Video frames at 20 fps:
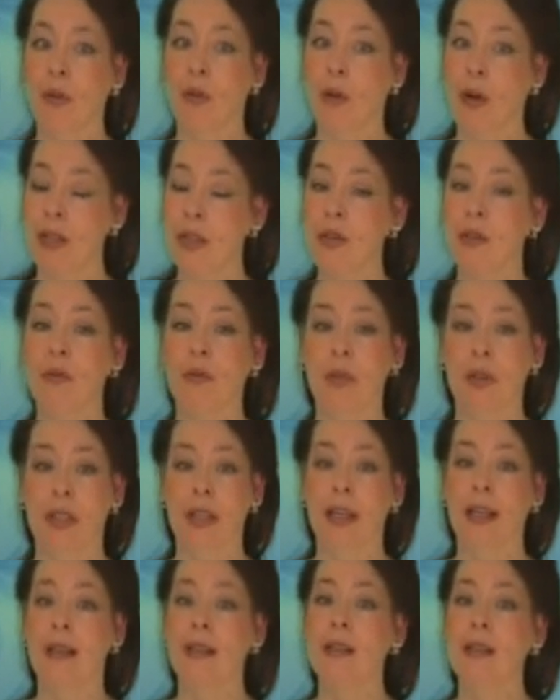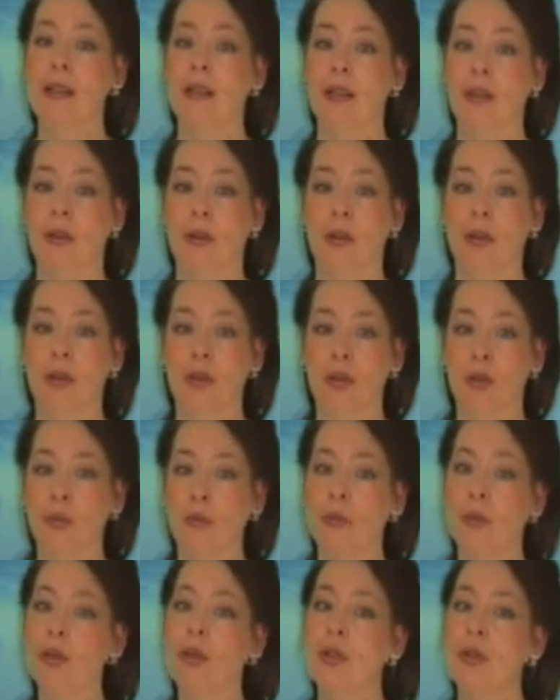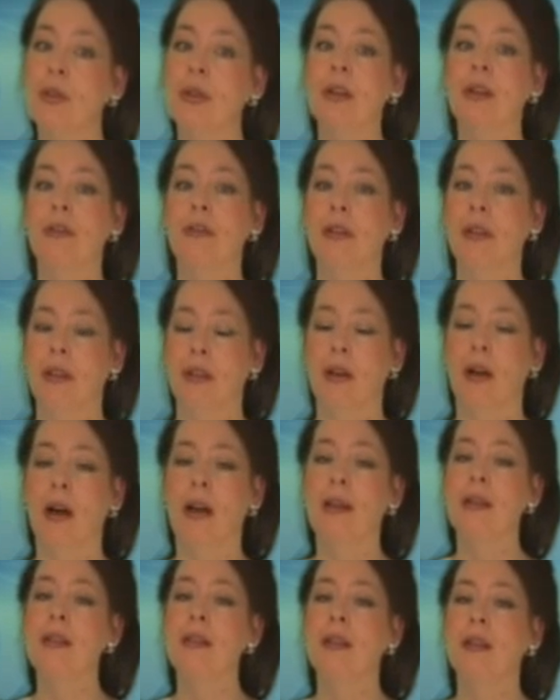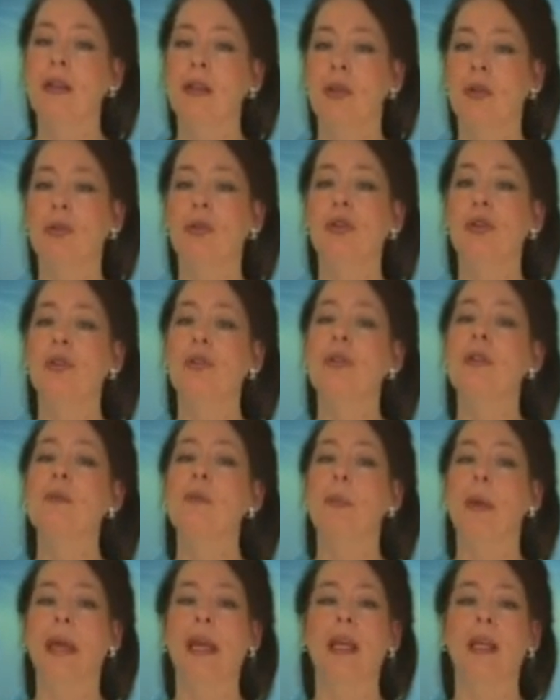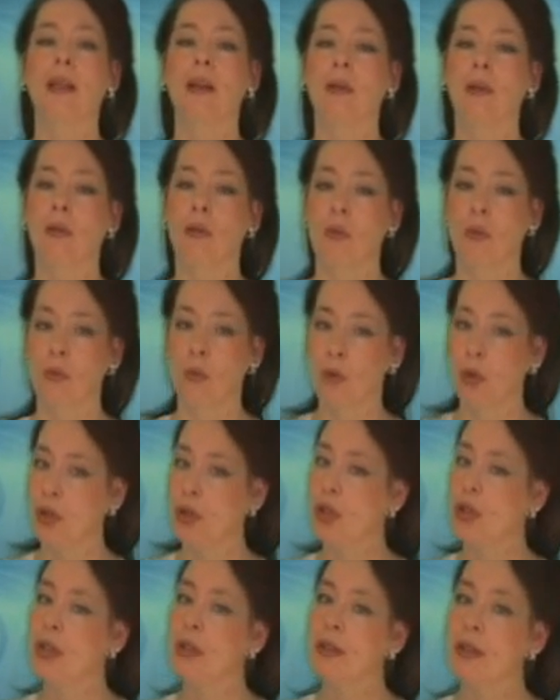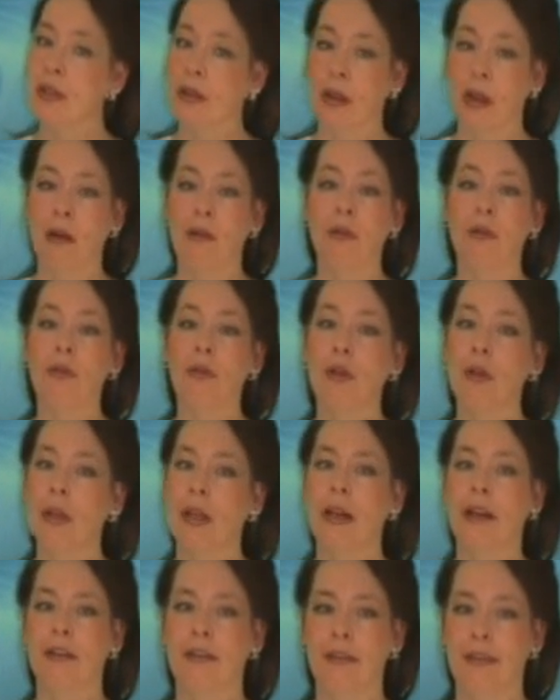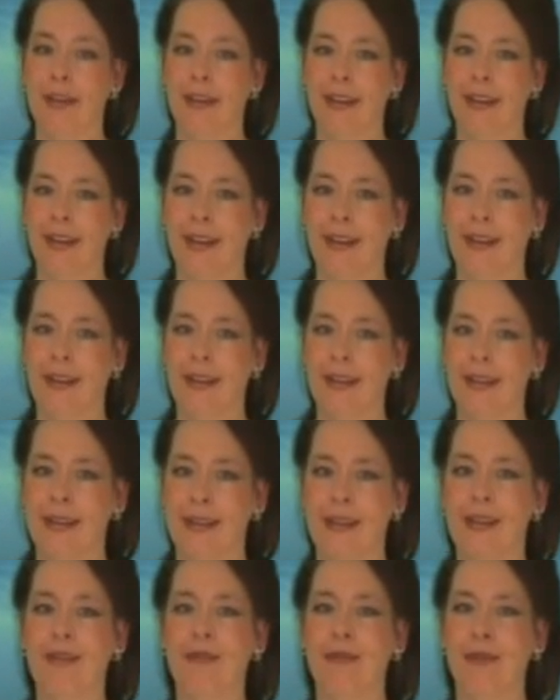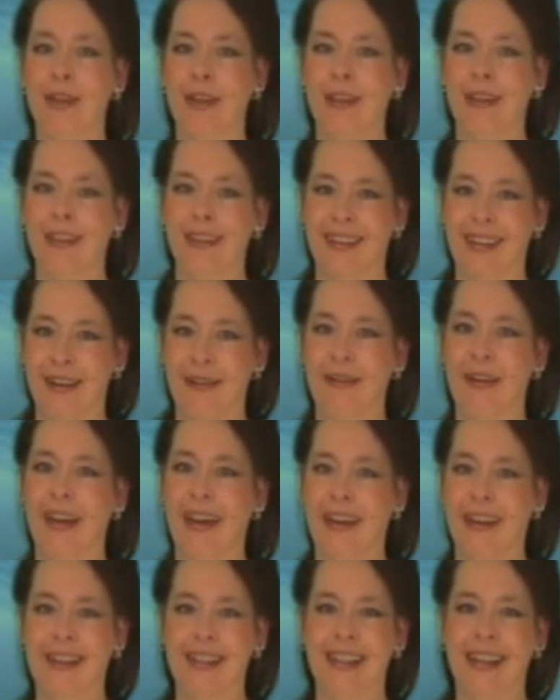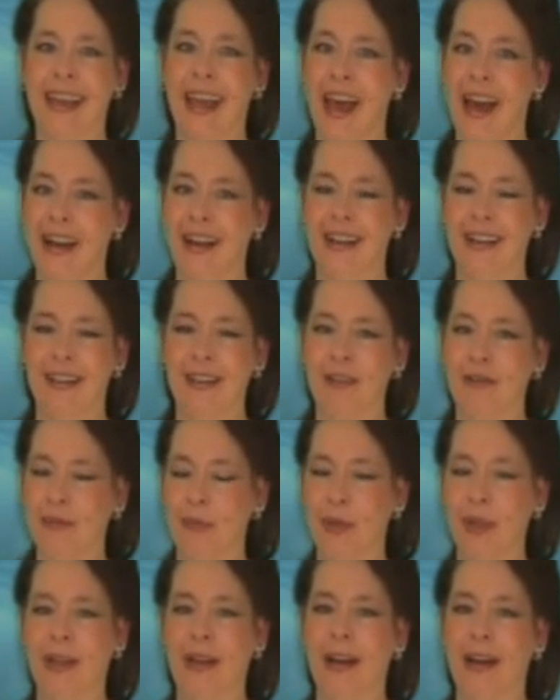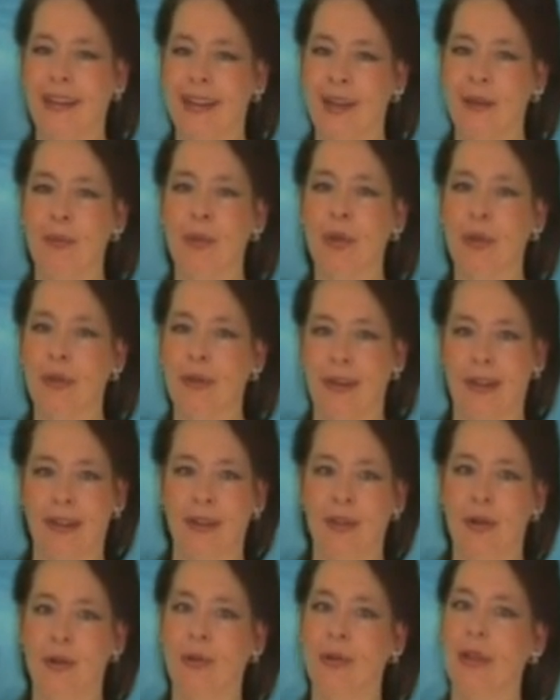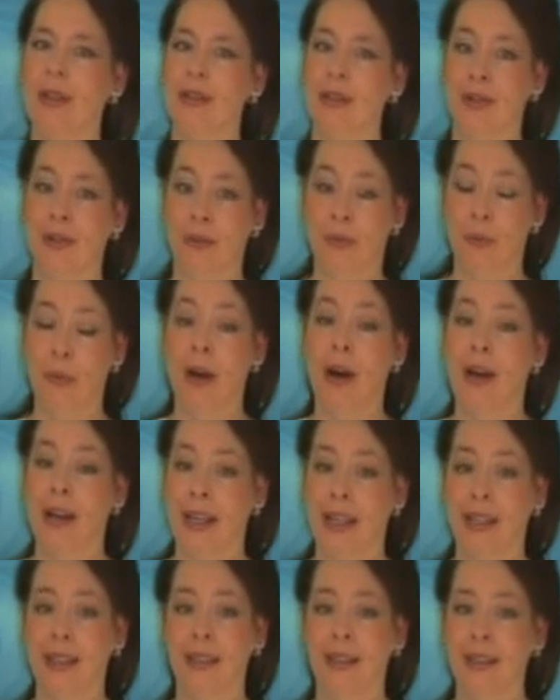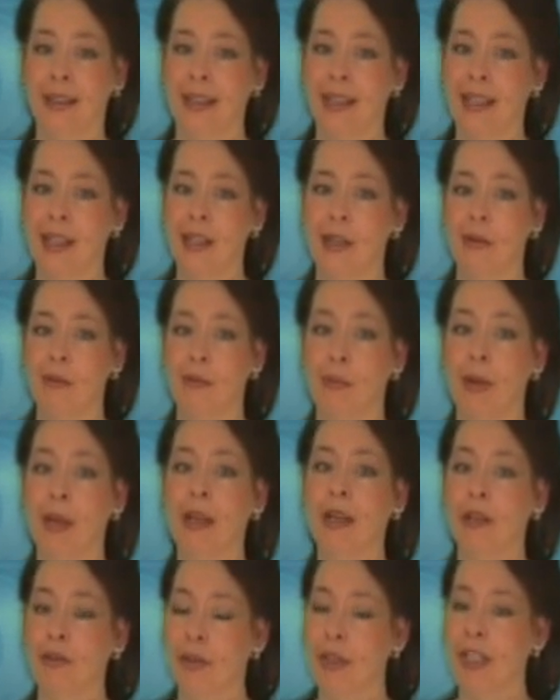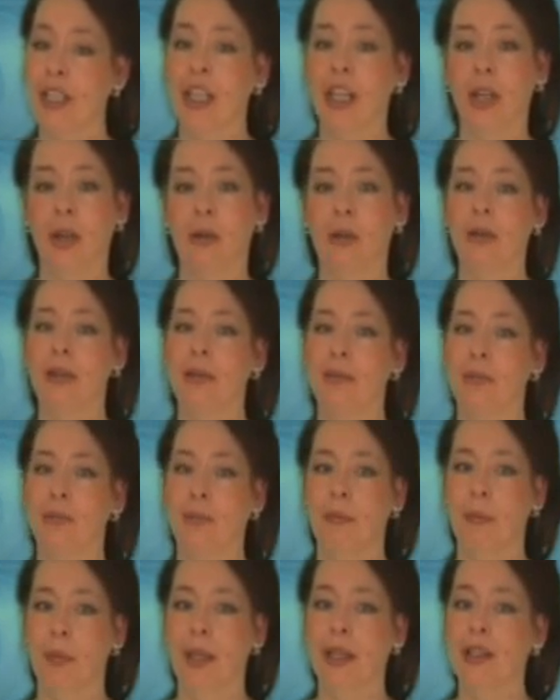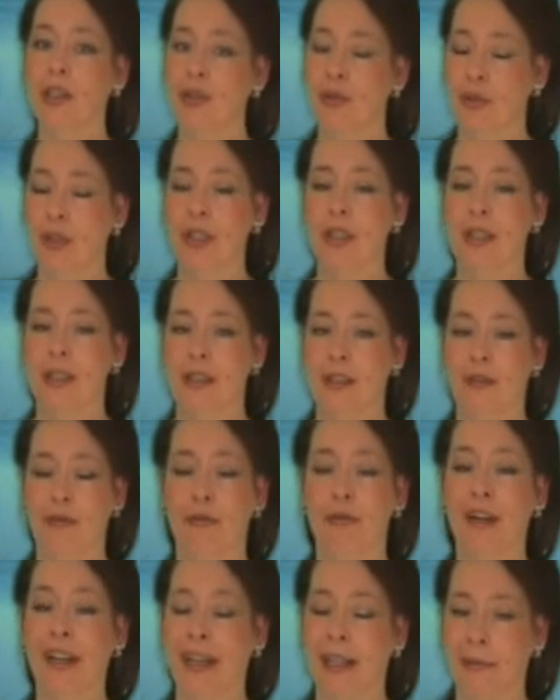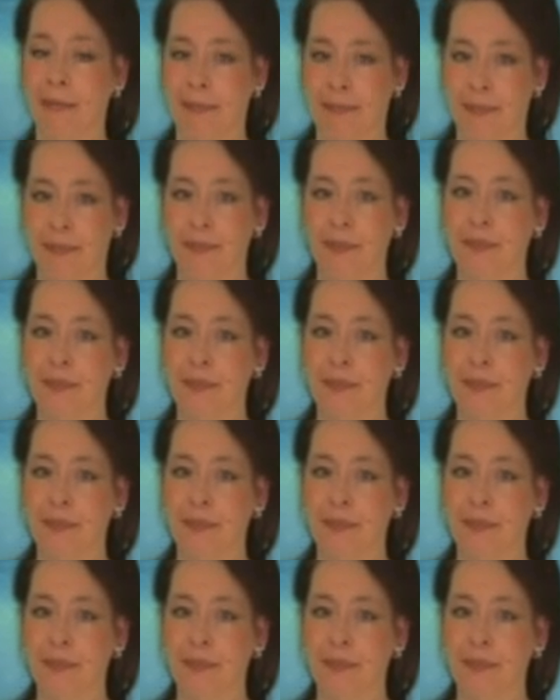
For the rest of your days, you are doomed to live in constant torturous pain of watching the love of your life, suffering the never-ending agony of being unable to control his own body, being ridiculed, being treated as a freak.